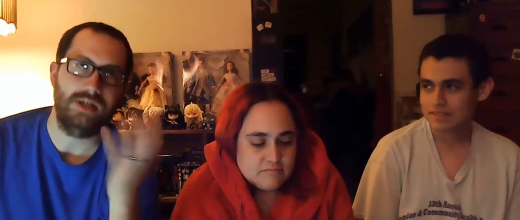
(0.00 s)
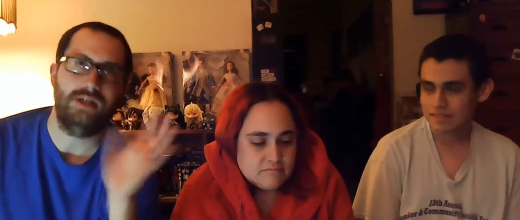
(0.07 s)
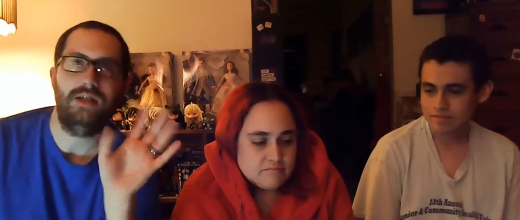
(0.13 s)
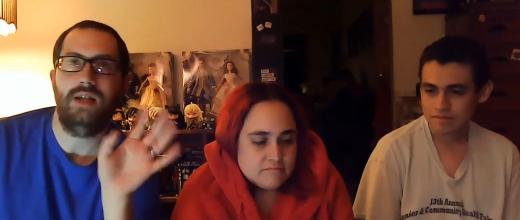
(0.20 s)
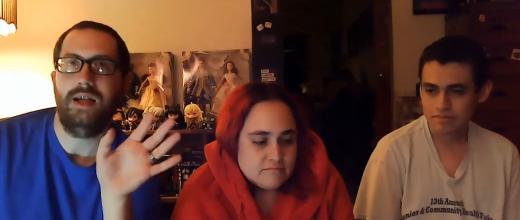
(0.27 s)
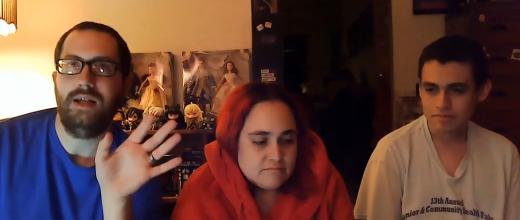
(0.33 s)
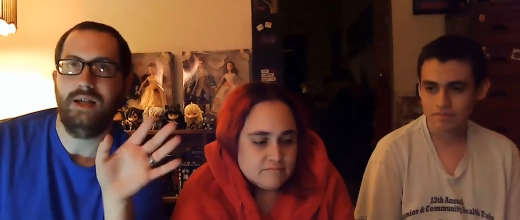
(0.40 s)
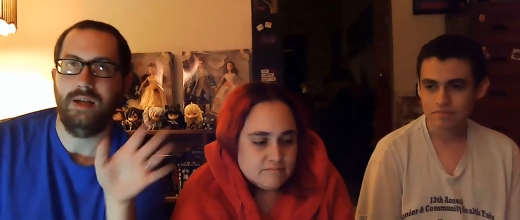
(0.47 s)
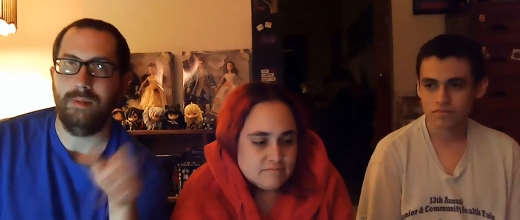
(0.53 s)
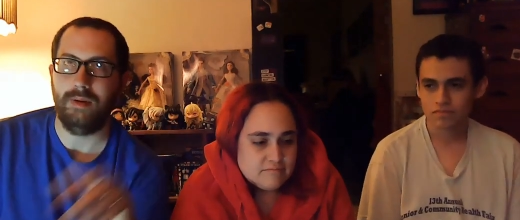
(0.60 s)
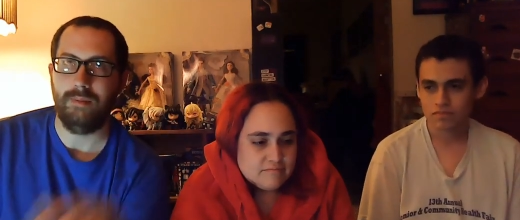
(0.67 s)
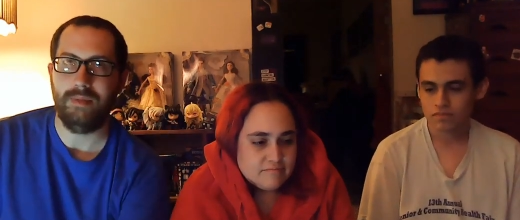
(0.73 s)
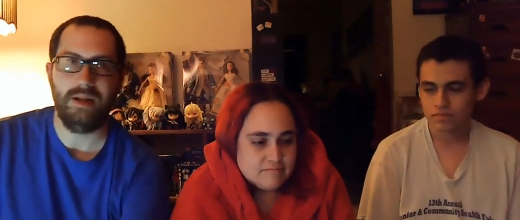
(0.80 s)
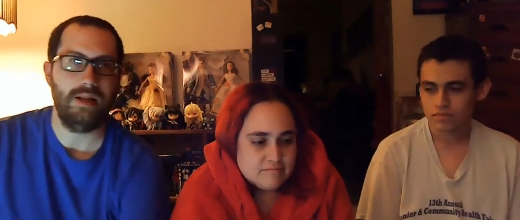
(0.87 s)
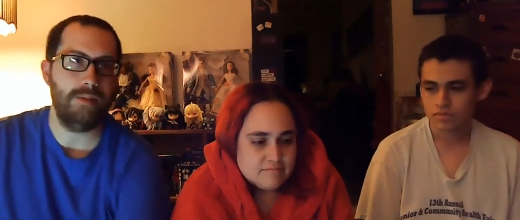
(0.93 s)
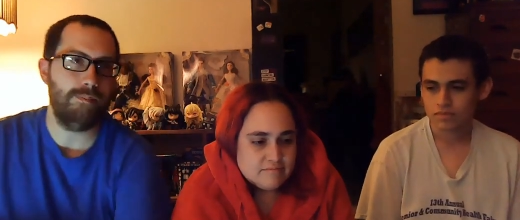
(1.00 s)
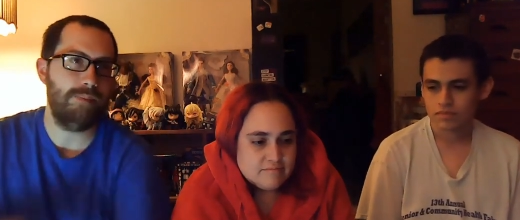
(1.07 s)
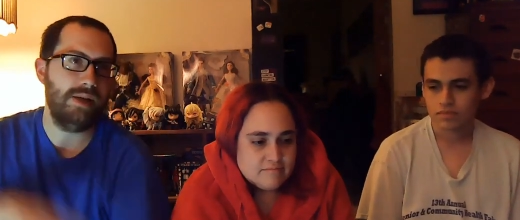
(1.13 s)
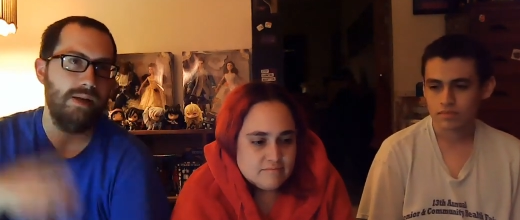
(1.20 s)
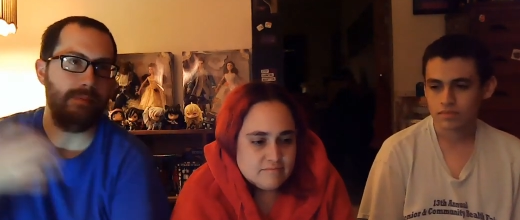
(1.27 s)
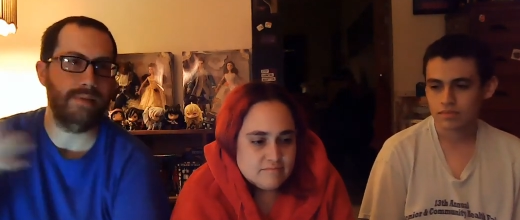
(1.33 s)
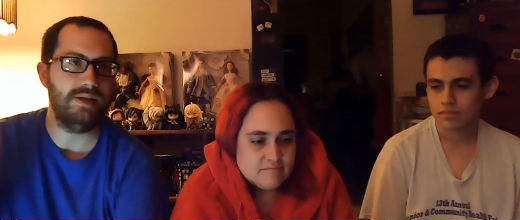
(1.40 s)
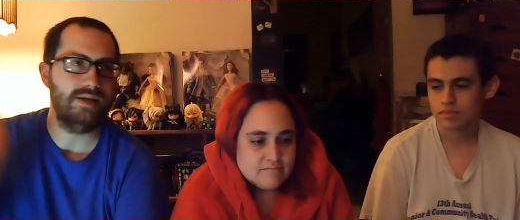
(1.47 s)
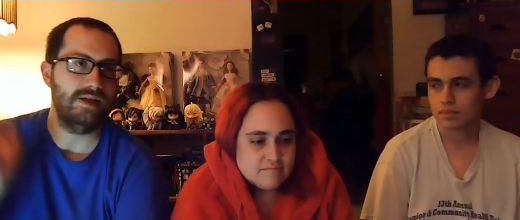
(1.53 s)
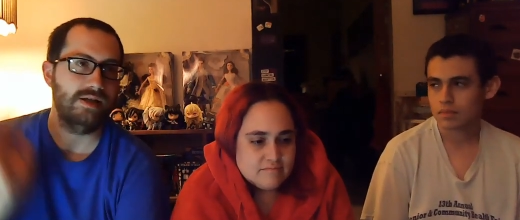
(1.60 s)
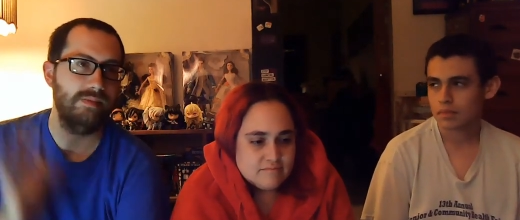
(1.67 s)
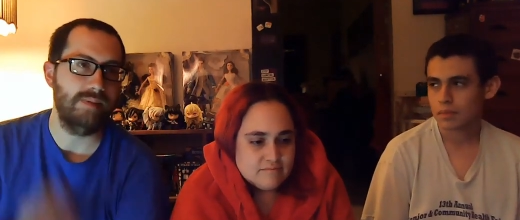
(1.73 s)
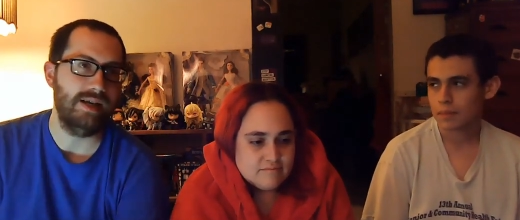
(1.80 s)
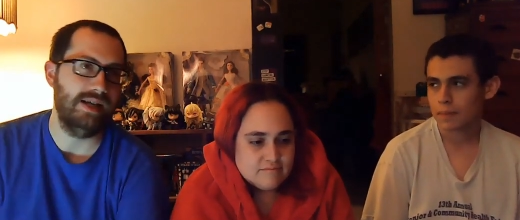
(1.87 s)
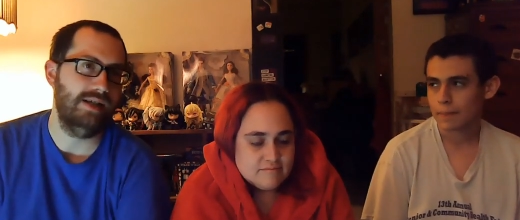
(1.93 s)
Speaker 1: like him and be the big
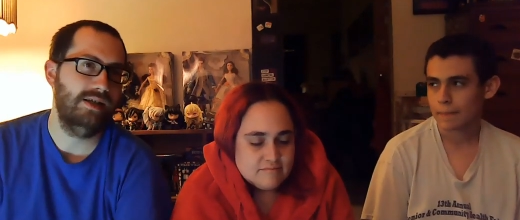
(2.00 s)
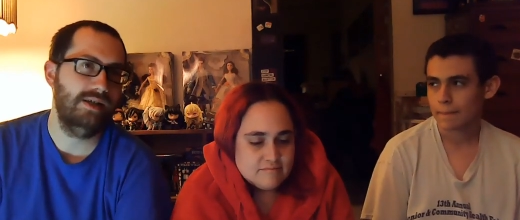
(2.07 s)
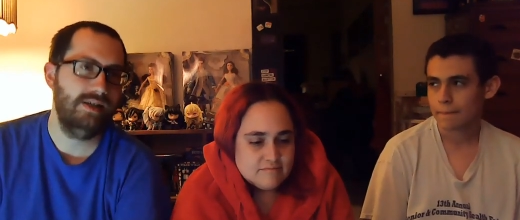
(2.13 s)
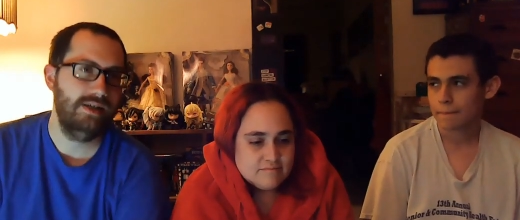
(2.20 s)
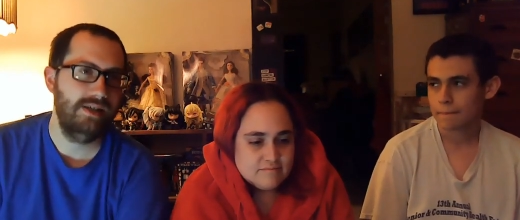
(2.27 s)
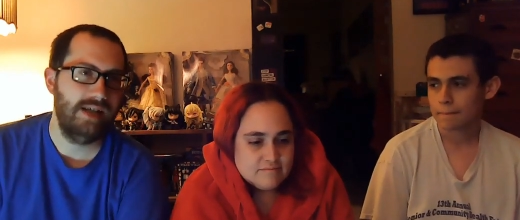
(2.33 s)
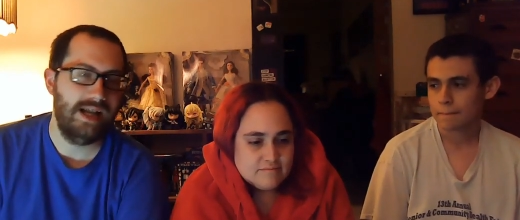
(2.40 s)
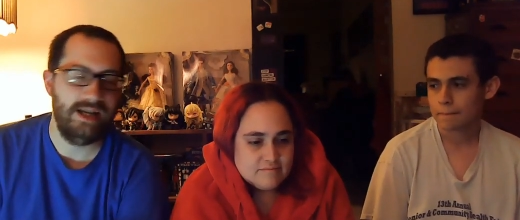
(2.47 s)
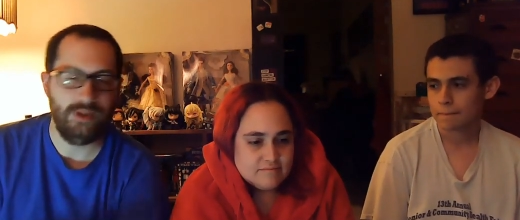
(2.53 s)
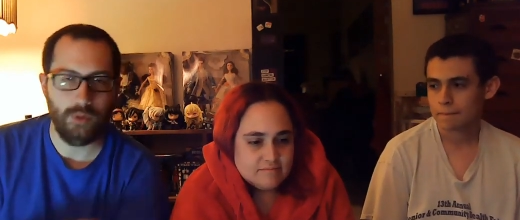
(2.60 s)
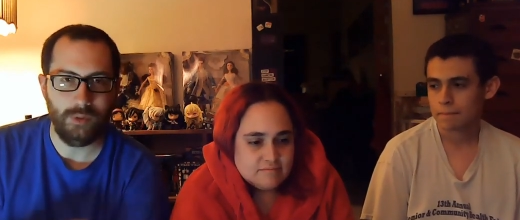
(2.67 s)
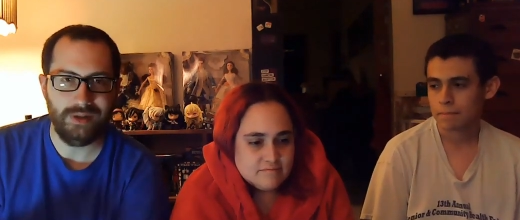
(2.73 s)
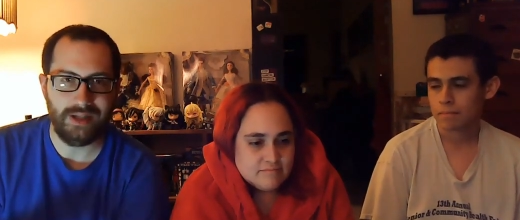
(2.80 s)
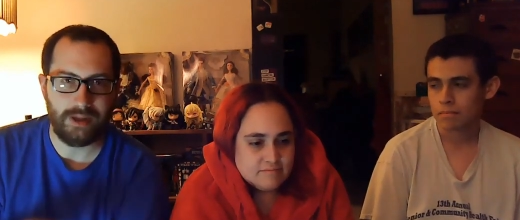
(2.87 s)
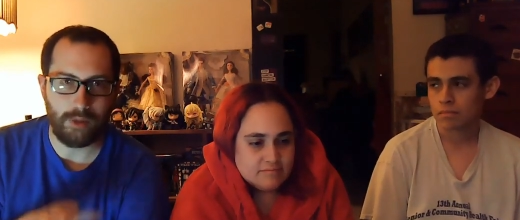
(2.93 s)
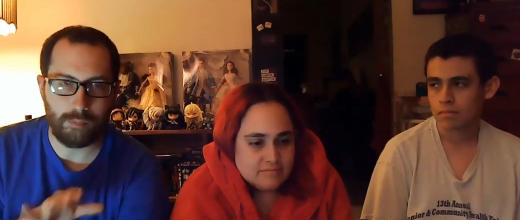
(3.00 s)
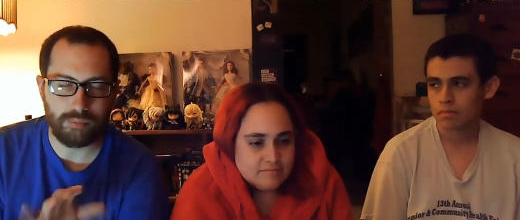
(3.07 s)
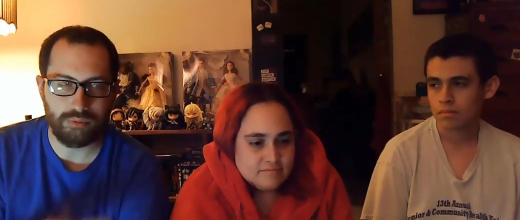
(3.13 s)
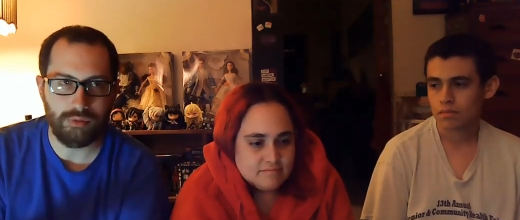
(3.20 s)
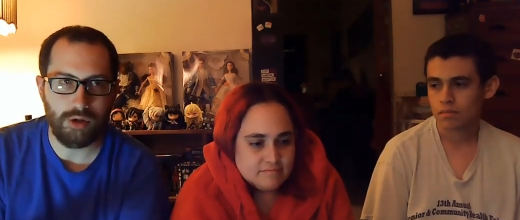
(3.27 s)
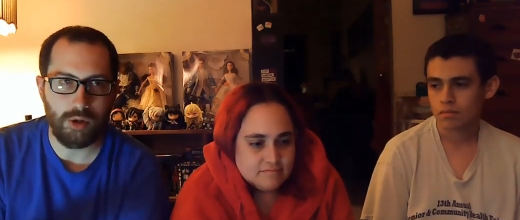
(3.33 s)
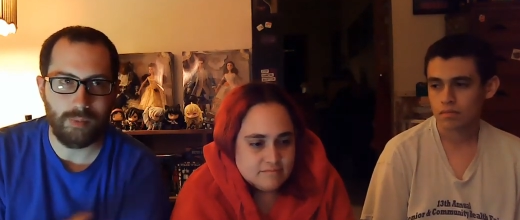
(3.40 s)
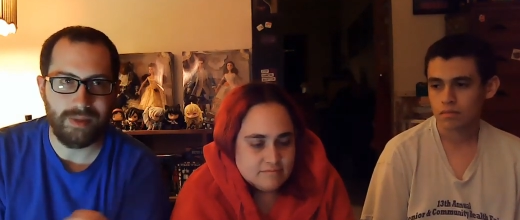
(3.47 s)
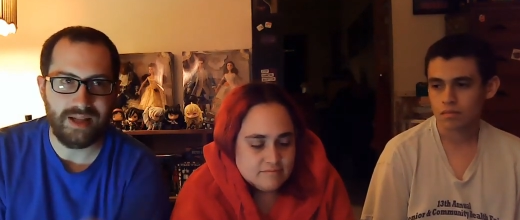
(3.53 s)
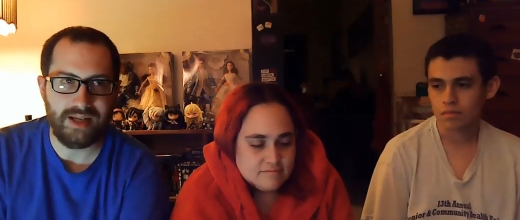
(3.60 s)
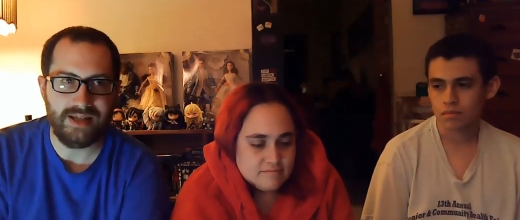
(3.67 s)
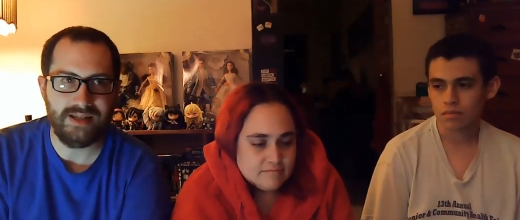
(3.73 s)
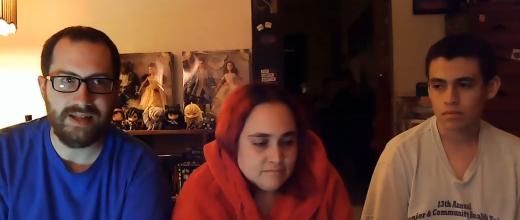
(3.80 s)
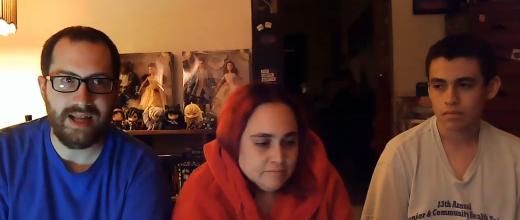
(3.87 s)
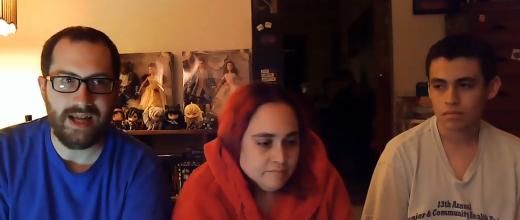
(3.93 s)
businessman. He's always like pro, but then
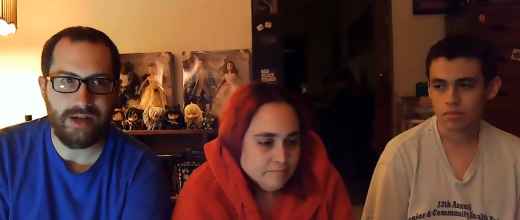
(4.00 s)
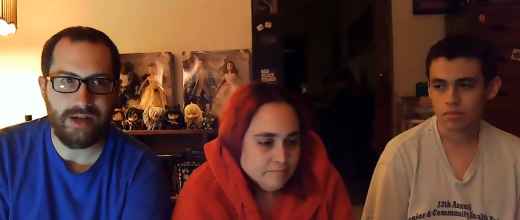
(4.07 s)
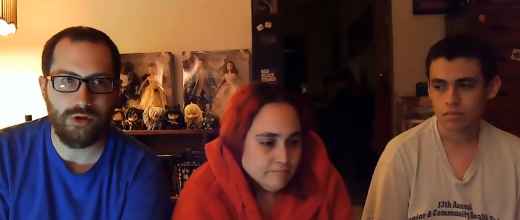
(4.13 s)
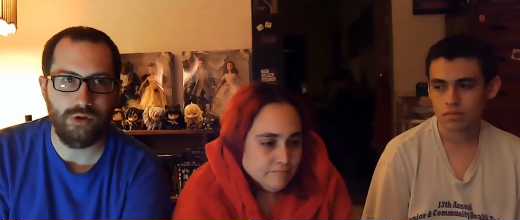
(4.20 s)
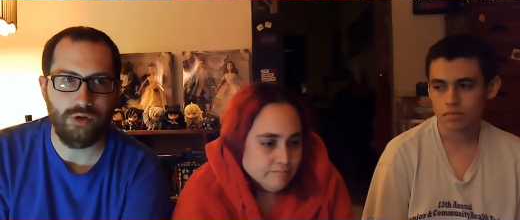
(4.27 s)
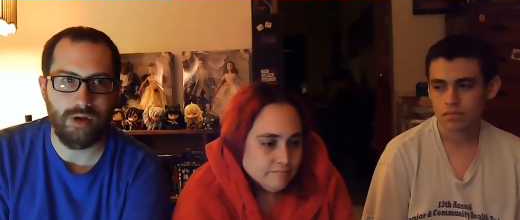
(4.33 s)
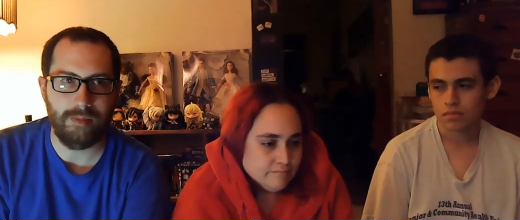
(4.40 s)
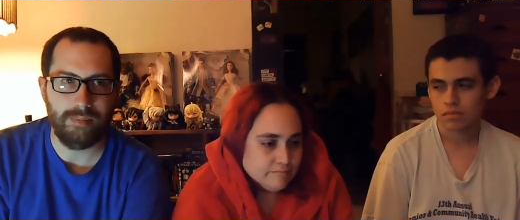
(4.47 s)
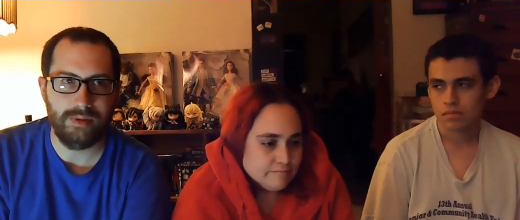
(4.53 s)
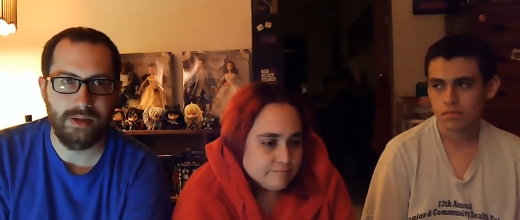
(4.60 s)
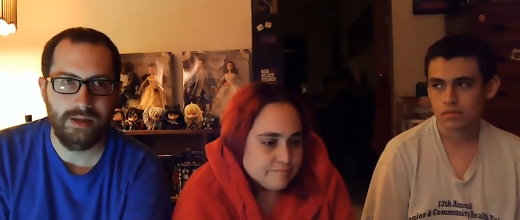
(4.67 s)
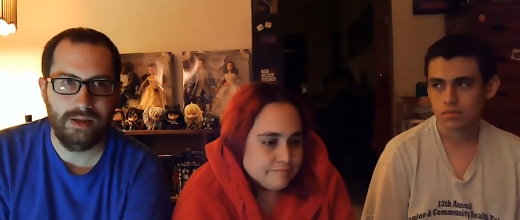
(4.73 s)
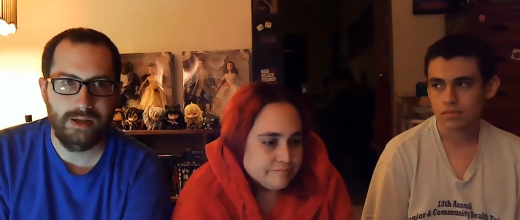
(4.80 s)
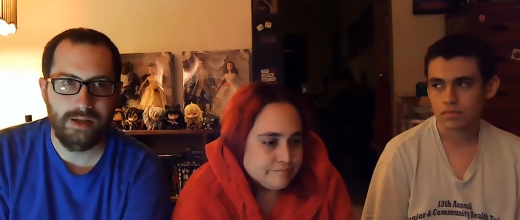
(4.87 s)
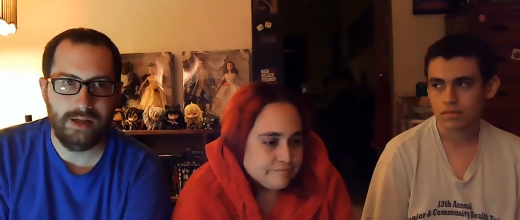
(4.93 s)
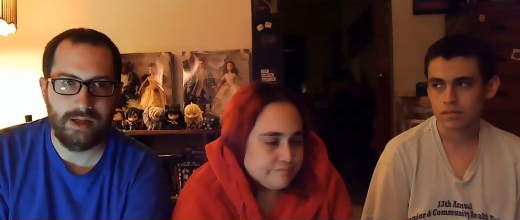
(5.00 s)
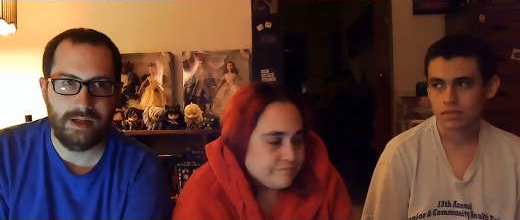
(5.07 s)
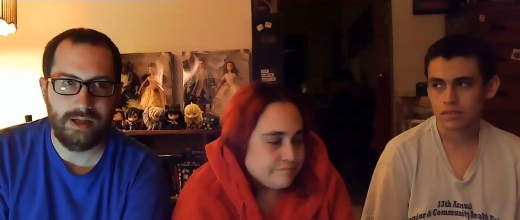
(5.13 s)
his dad shows up. And